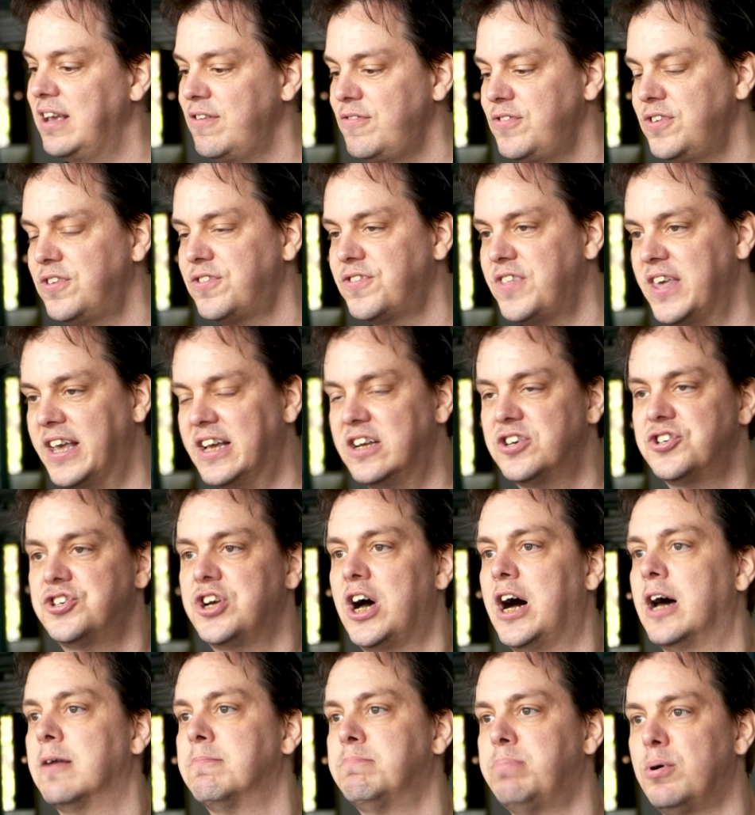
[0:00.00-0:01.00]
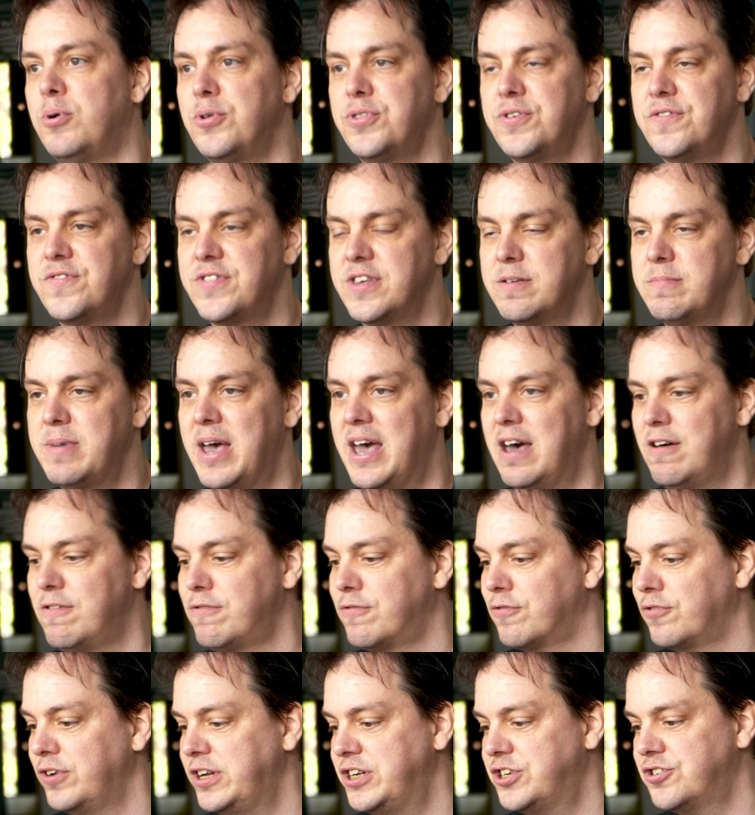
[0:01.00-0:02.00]
give this thing a shot. Both of them have
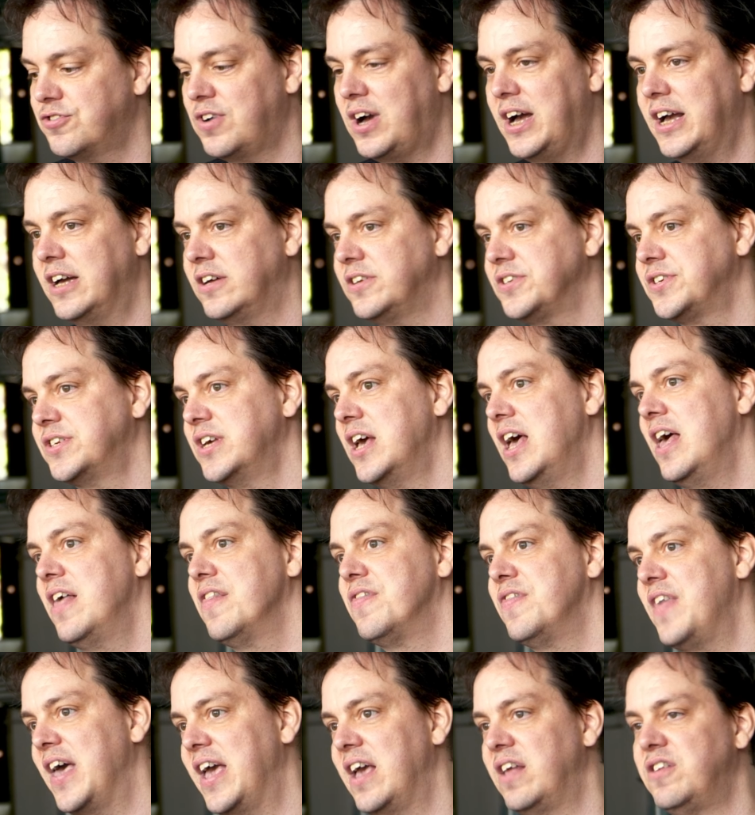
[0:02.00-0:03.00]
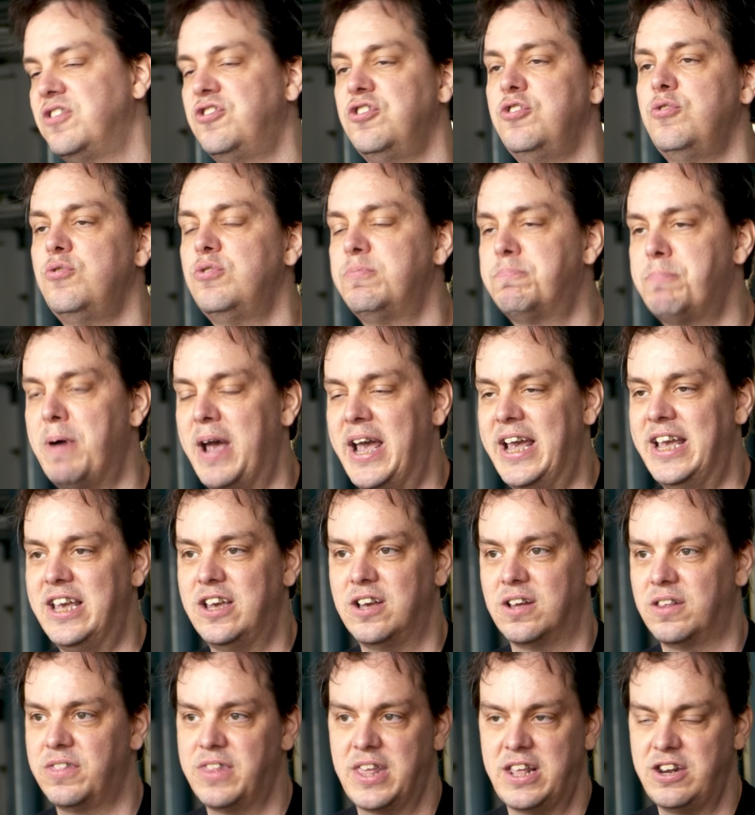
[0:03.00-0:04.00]
free trials. They do pay,
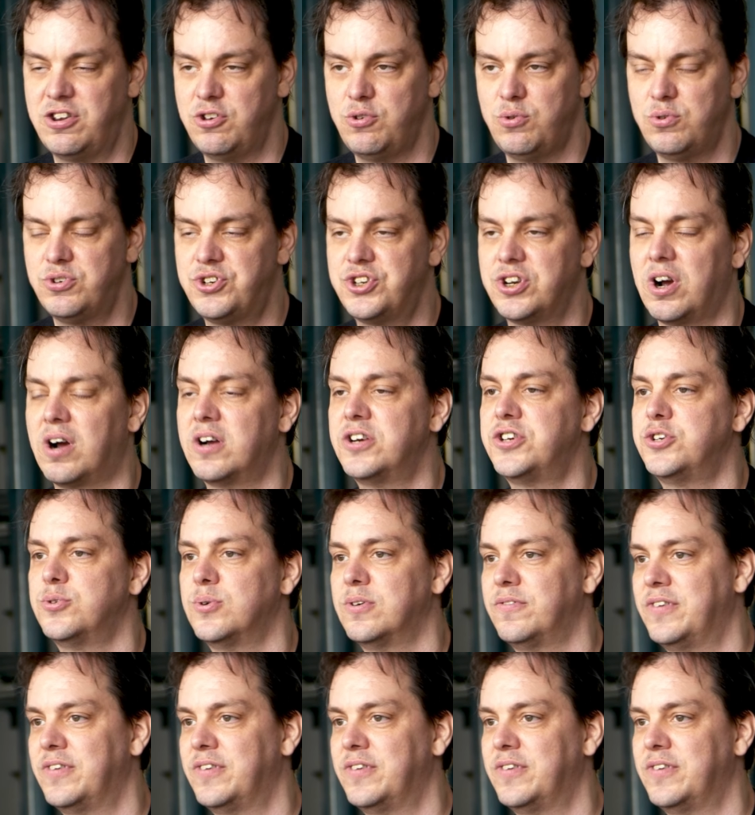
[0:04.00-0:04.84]
they do charge you